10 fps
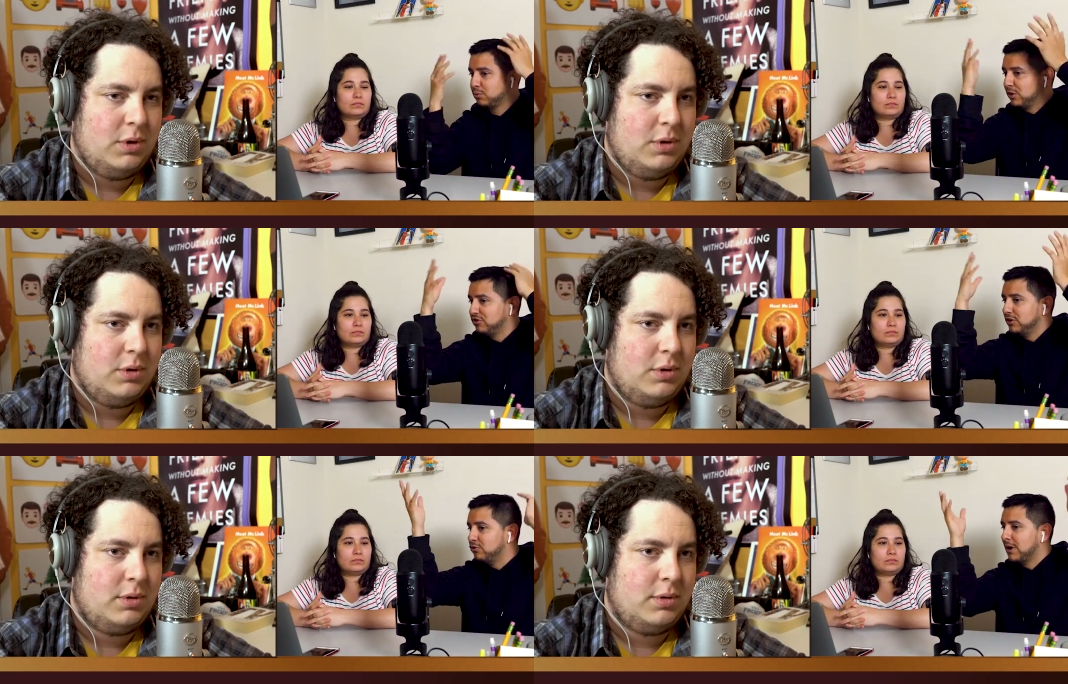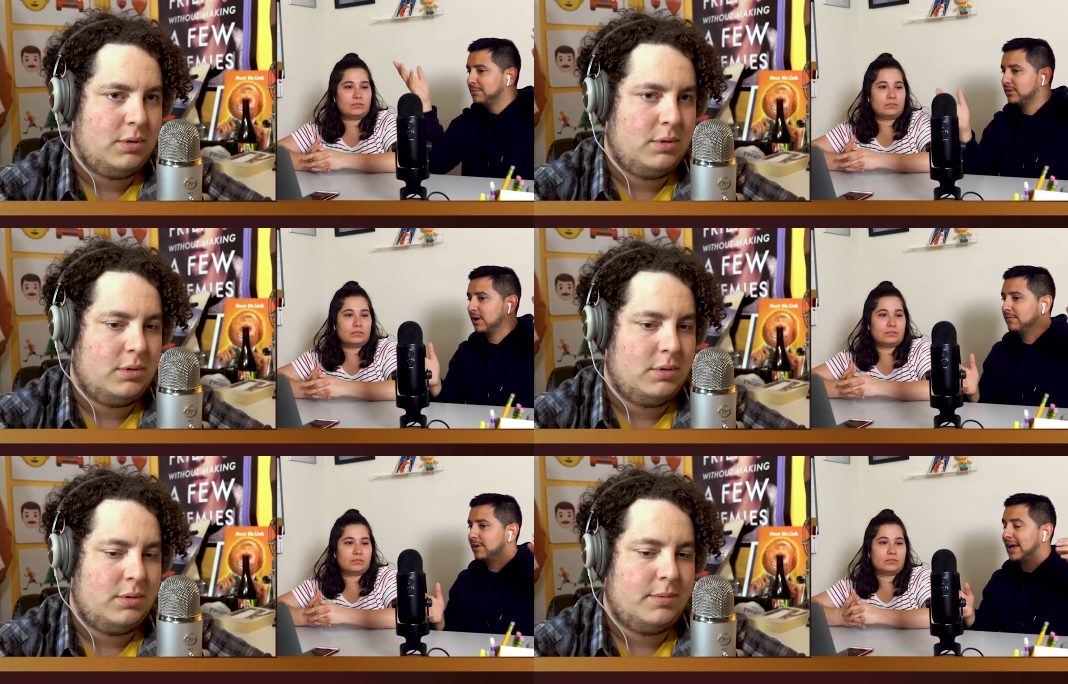Speaker 1: what she dreamt
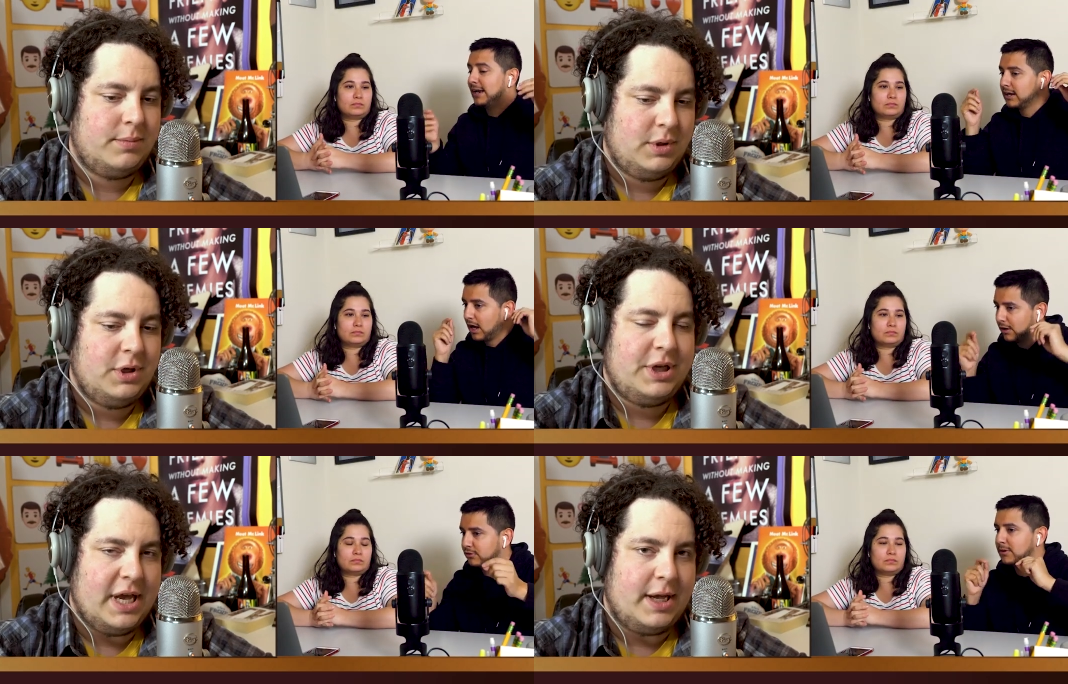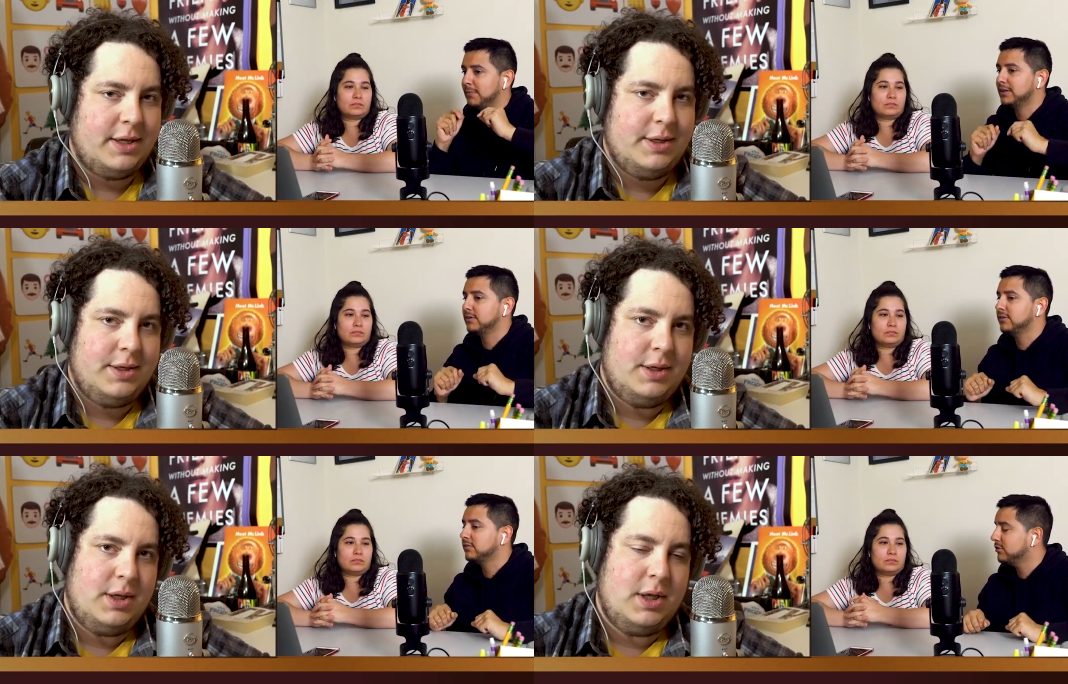of, and it caused yeah. her to make the
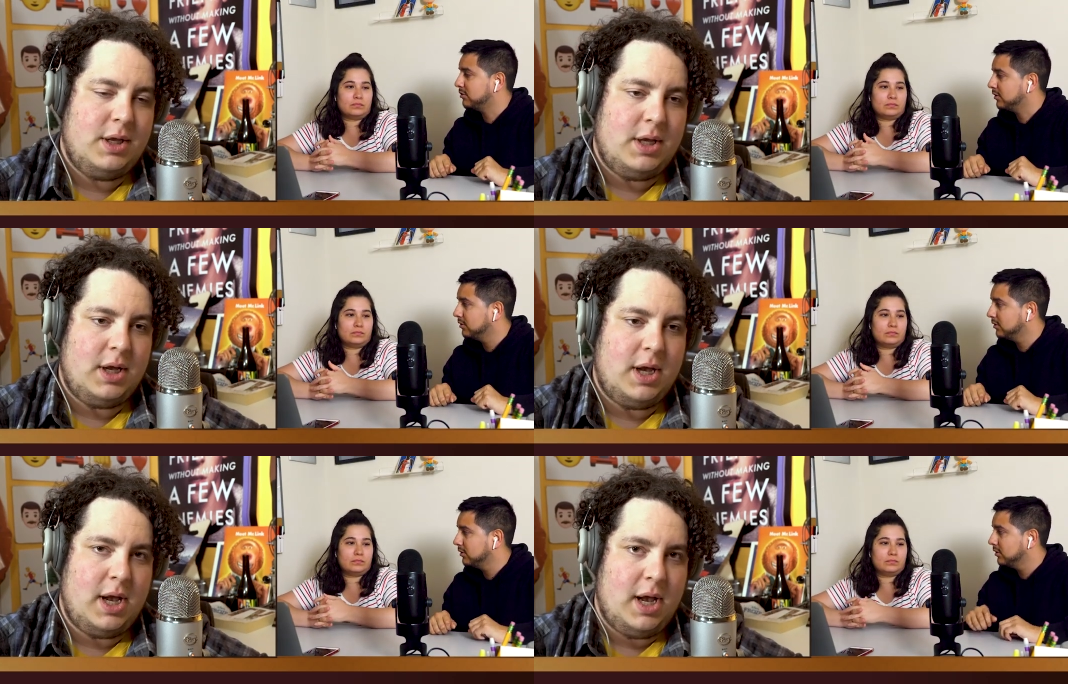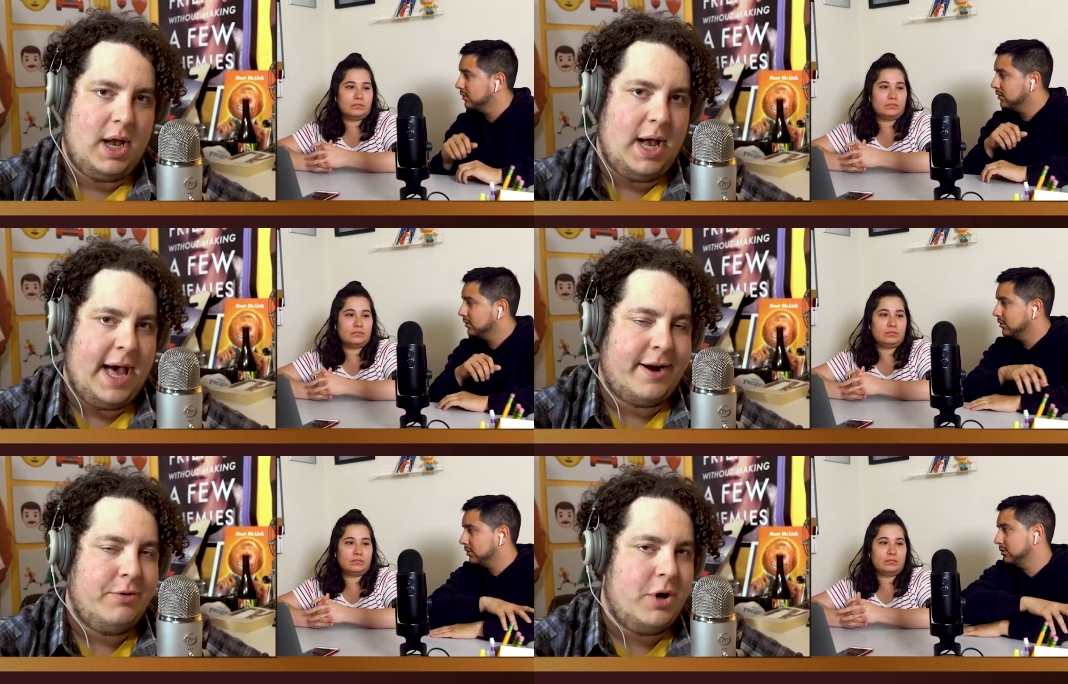decision.
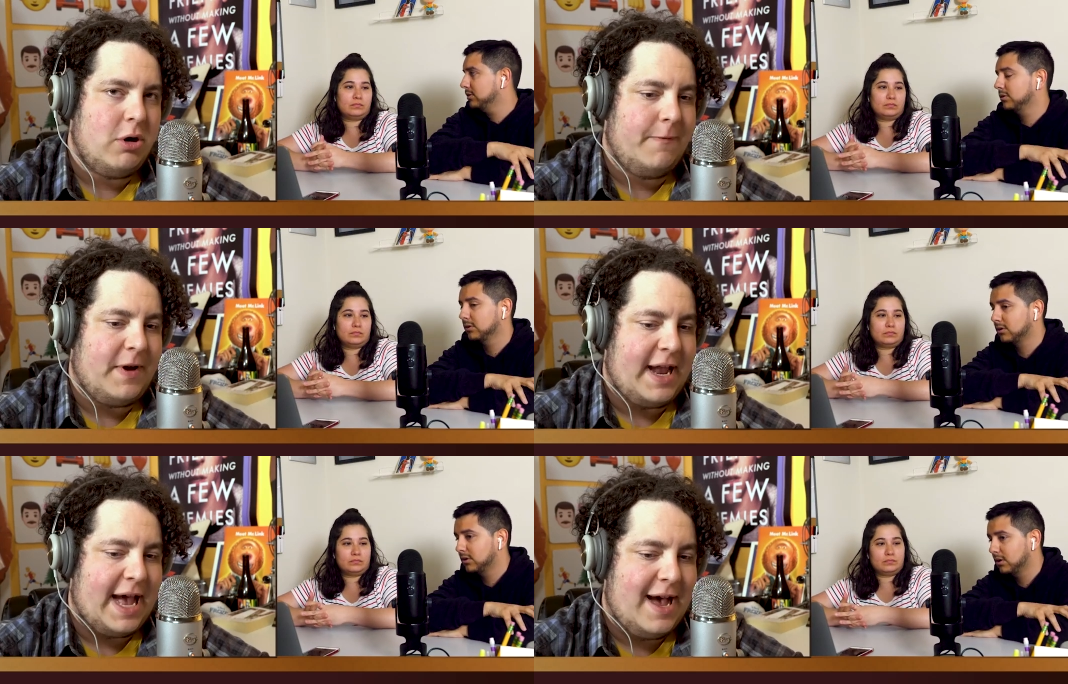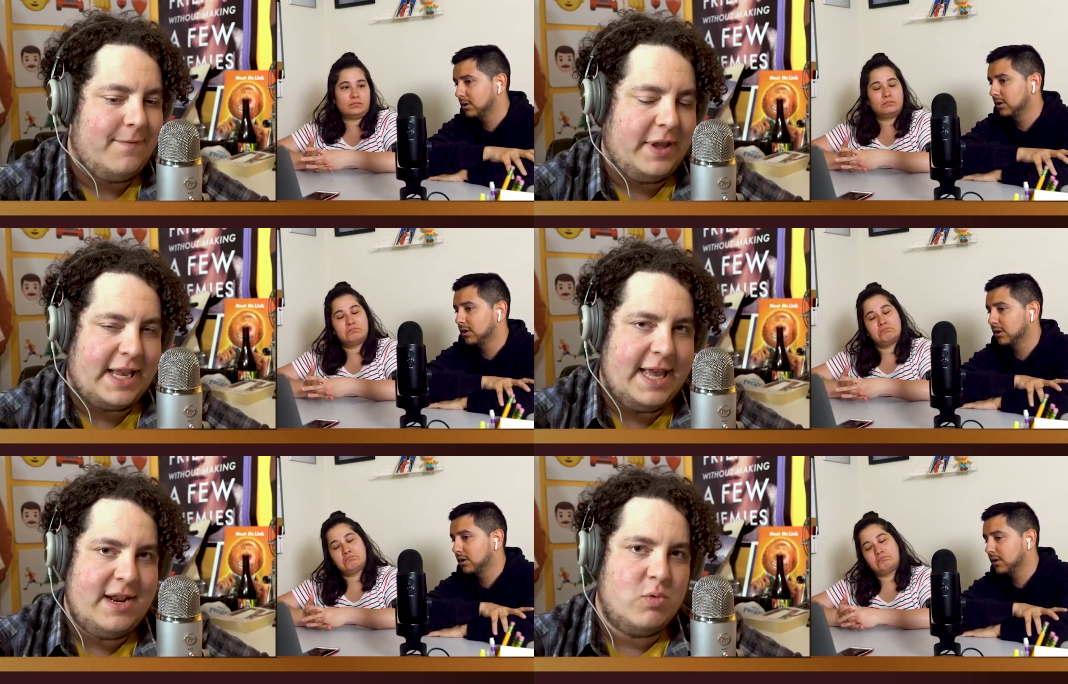
Speaker 2: I don't know if I have like
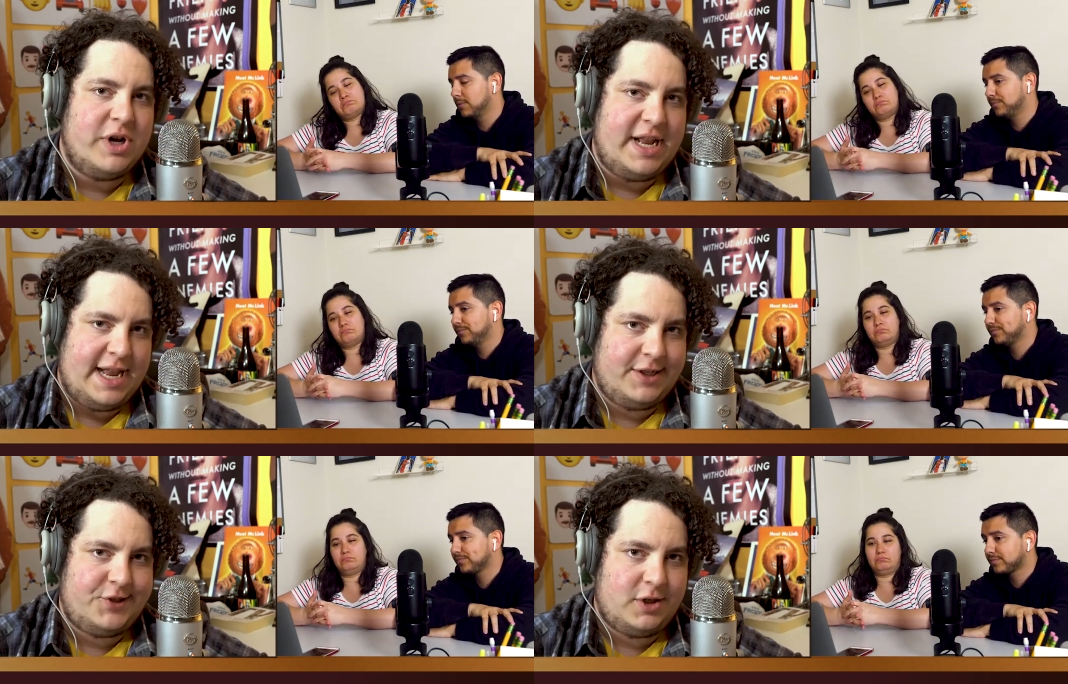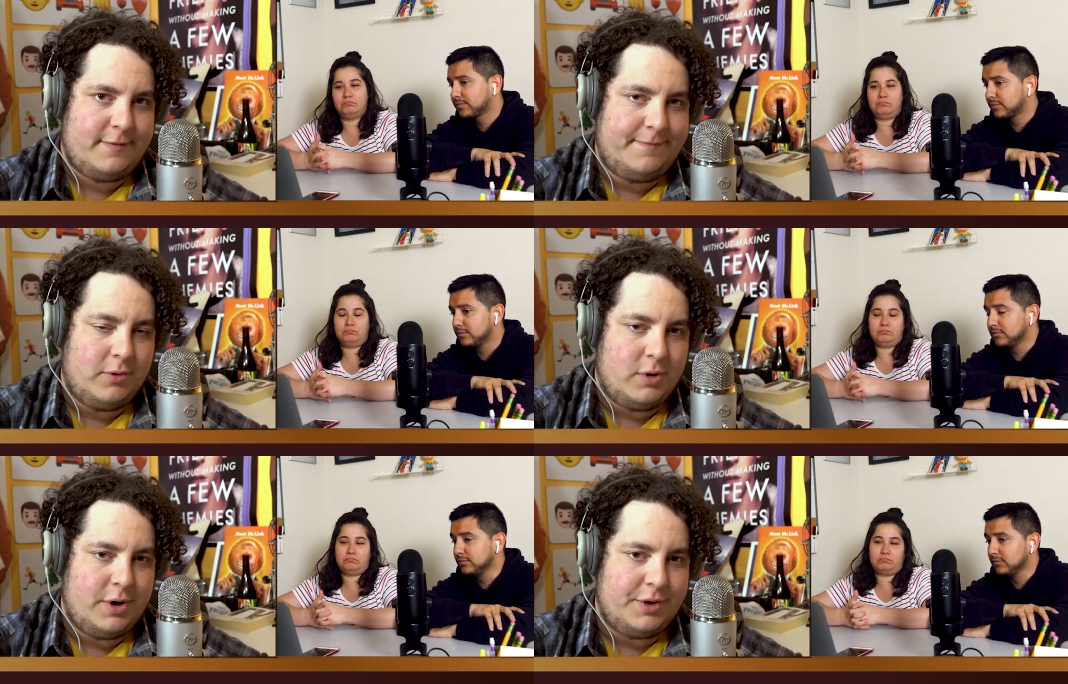any one answer
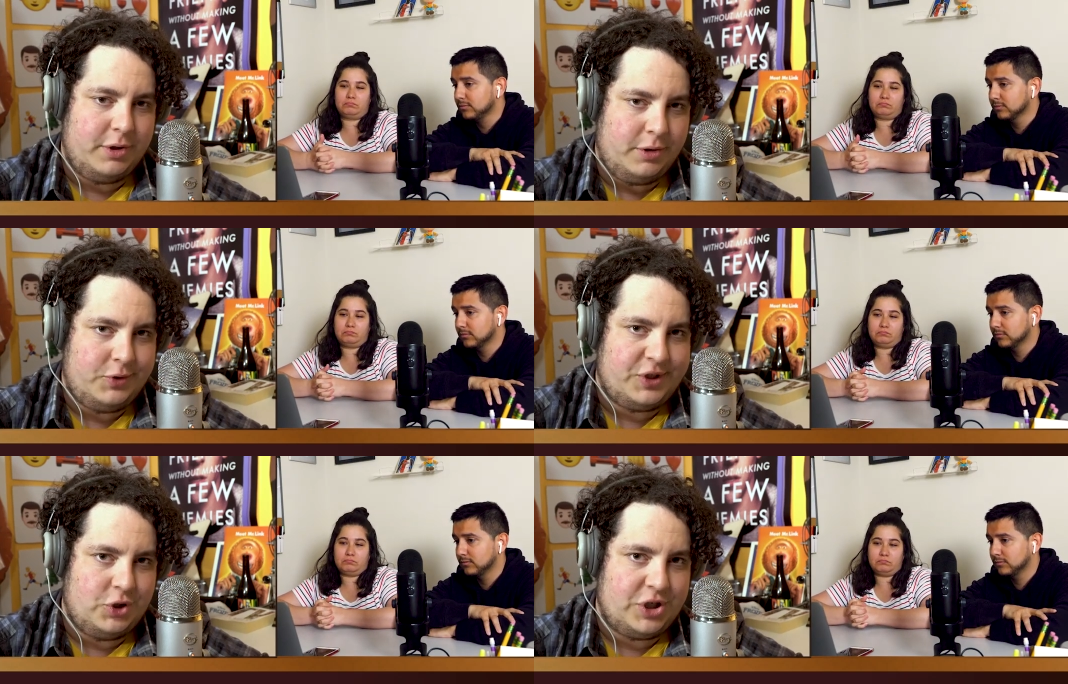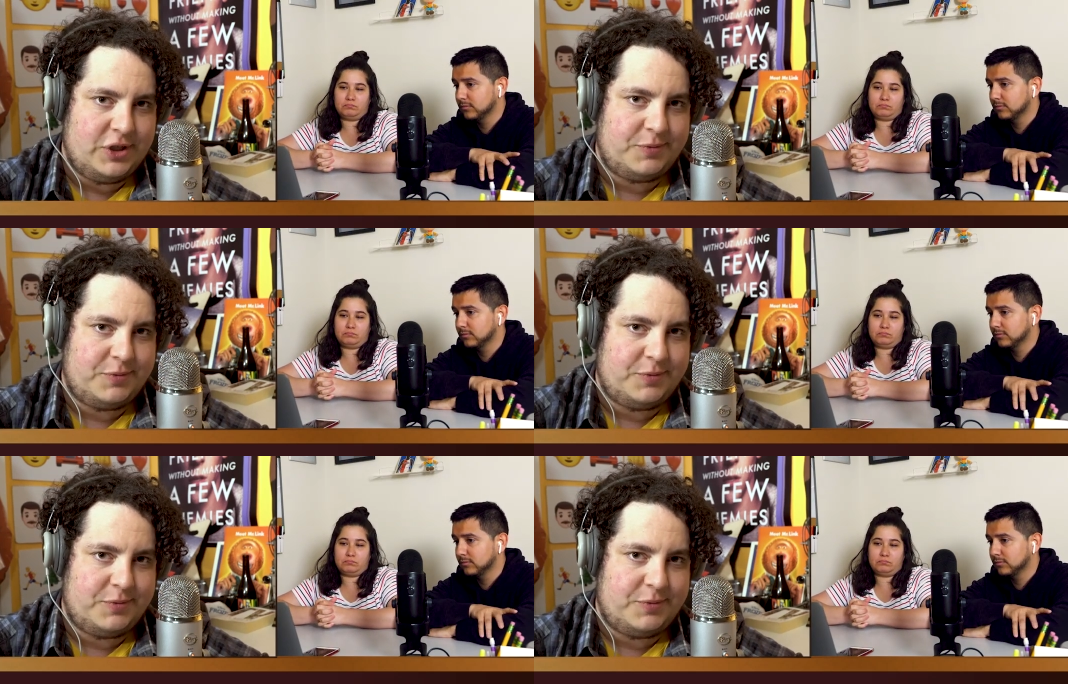for the hallucinogen